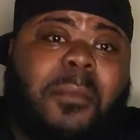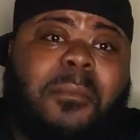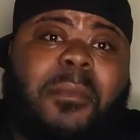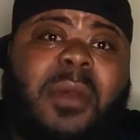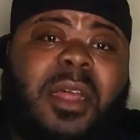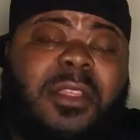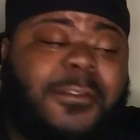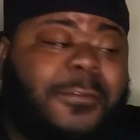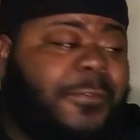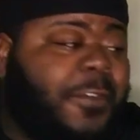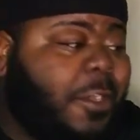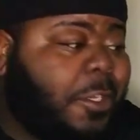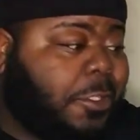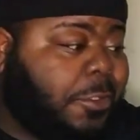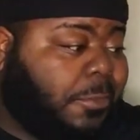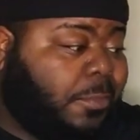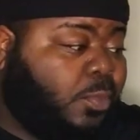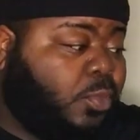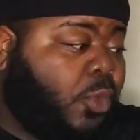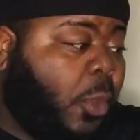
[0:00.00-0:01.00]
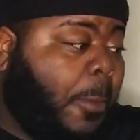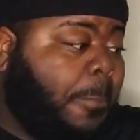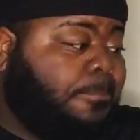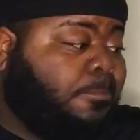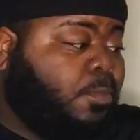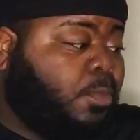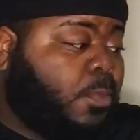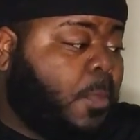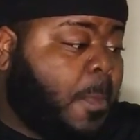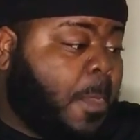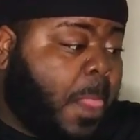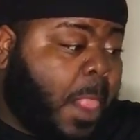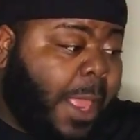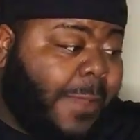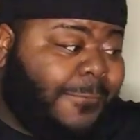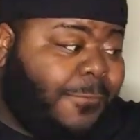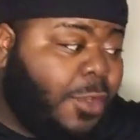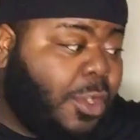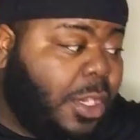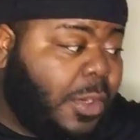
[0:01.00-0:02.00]
motherfucker.
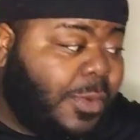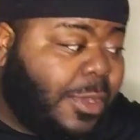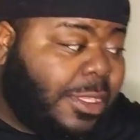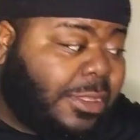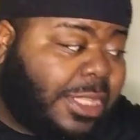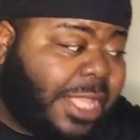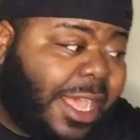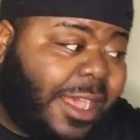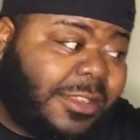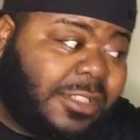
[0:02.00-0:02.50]
$41,000,